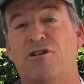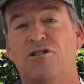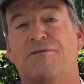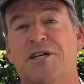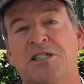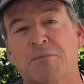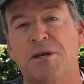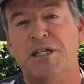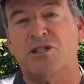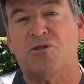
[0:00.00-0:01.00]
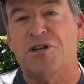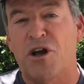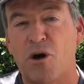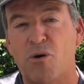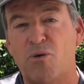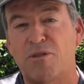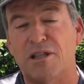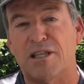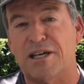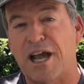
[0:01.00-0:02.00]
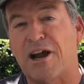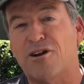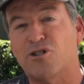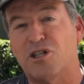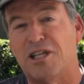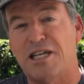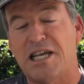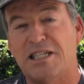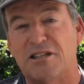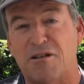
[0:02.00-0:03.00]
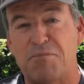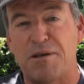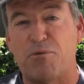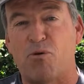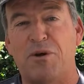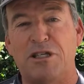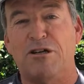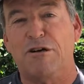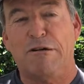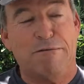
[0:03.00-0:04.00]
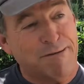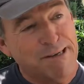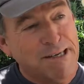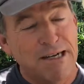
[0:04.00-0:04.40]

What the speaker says: those of us in ministry know that the cares and the needs of the people we serve,